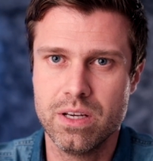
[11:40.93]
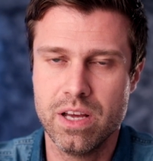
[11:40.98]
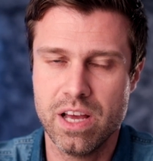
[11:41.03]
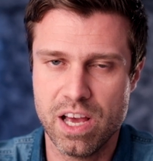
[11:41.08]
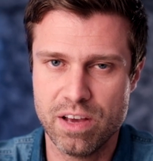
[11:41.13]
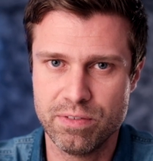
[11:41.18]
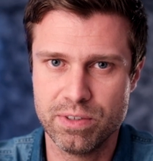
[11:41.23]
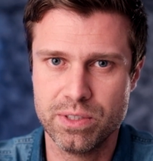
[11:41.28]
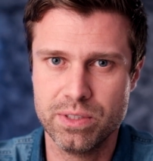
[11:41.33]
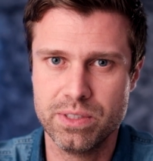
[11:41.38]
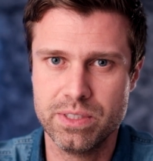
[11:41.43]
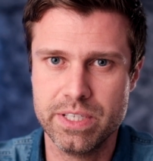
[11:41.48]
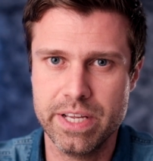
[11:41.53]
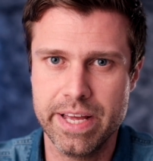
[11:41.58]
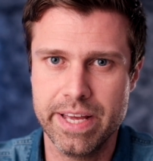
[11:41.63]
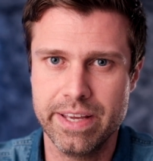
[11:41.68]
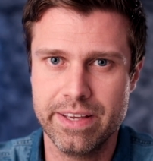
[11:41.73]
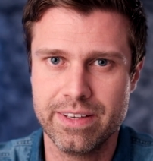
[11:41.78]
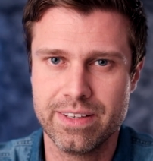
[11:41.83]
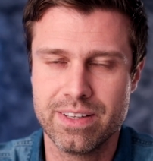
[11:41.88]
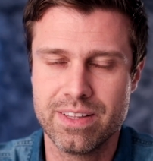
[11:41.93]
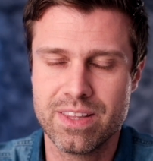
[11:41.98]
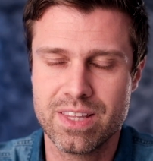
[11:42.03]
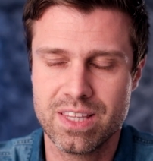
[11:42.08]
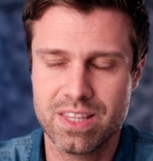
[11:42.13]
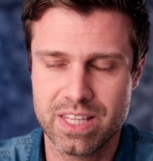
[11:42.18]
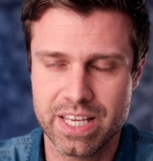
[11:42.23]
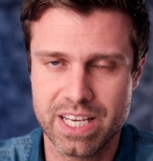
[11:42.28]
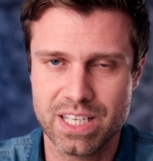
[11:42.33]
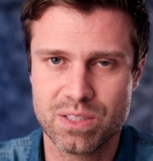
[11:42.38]
Have a good day.
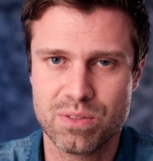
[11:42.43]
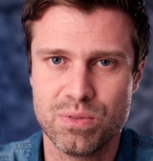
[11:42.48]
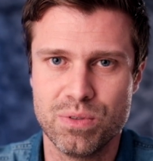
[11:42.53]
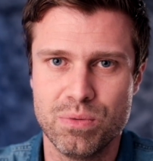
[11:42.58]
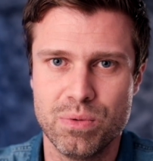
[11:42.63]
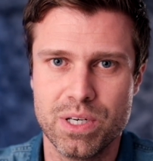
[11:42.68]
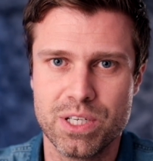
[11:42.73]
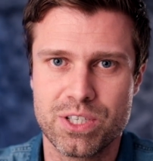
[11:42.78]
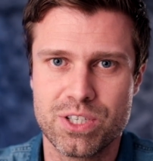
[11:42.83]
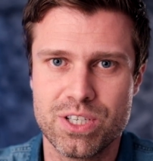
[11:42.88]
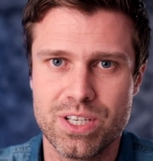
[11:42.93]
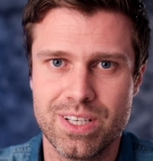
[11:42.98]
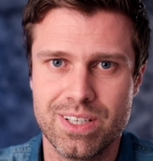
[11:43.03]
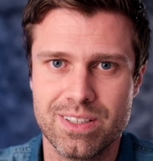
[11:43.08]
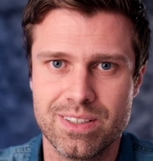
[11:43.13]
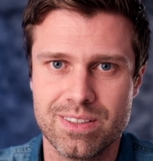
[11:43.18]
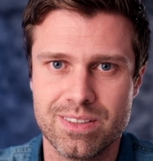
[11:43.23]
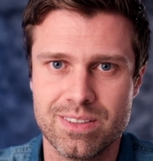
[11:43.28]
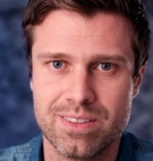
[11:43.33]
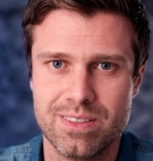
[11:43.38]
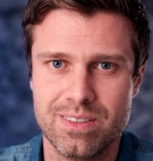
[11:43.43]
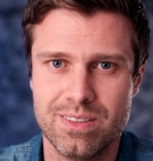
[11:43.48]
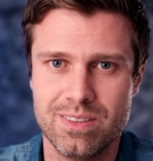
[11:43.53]
Thanks for watching.